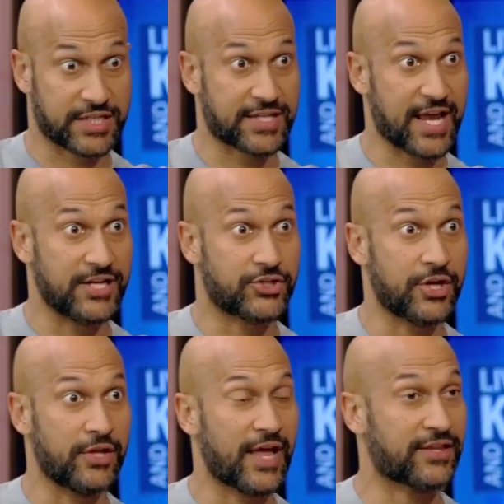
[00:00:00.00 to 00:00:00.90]
on stage,
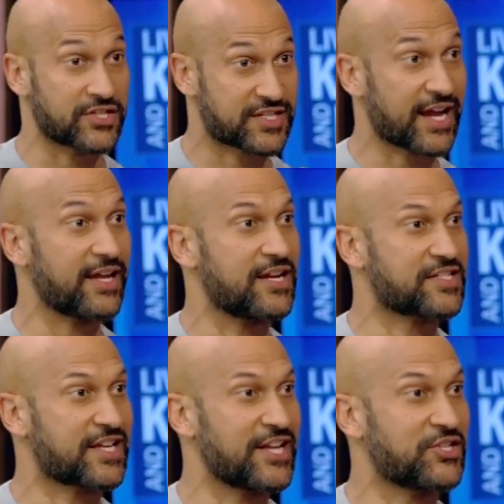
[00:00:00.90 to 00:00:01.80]
like the second a
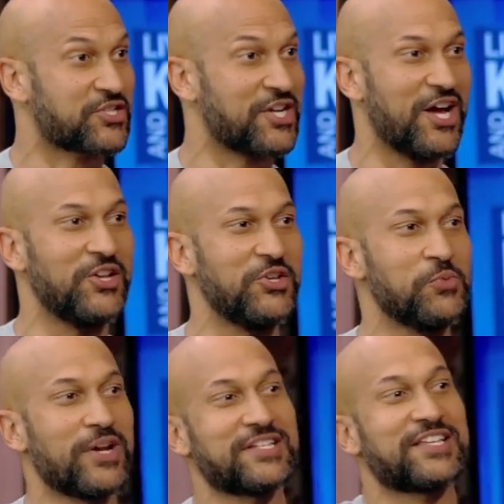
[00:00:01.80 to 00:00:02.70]
sketch is done,
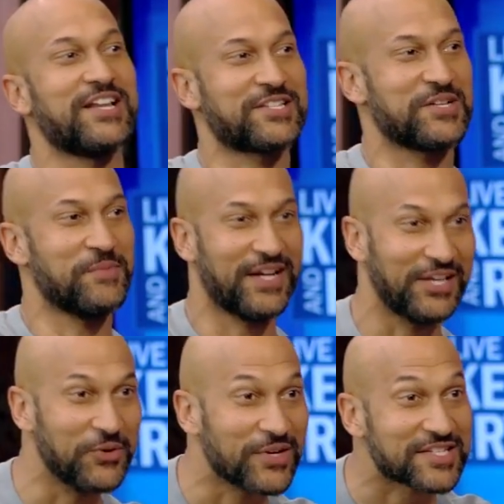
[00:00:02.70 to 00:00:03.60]
you want to say to
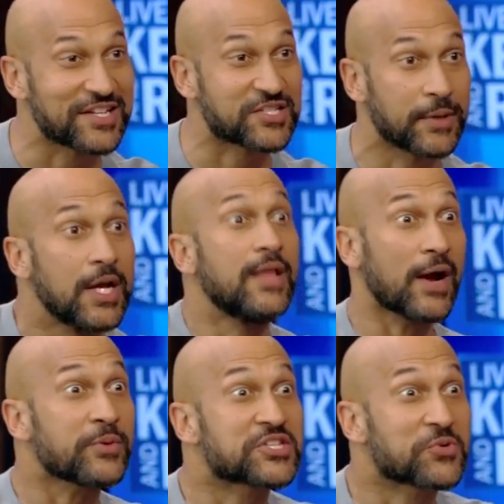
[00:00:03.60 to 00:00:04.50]
somebody, you want to say to somebody,
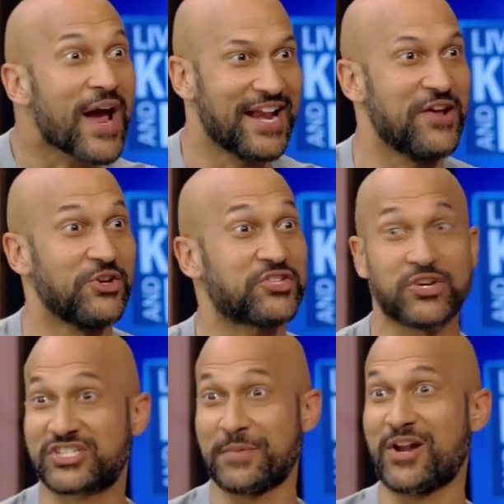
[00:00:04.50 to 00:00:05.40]
that, was, was, great, that. and you
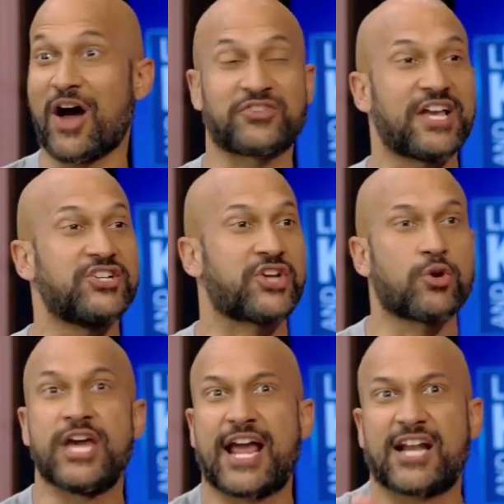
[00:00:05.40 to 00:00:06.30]
hear someone off stage go,
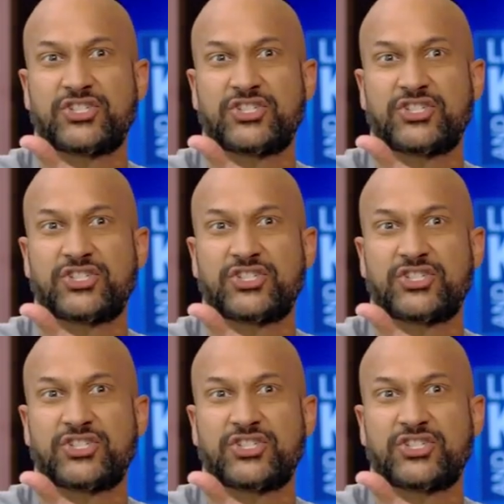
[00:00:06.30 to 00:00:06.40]
right.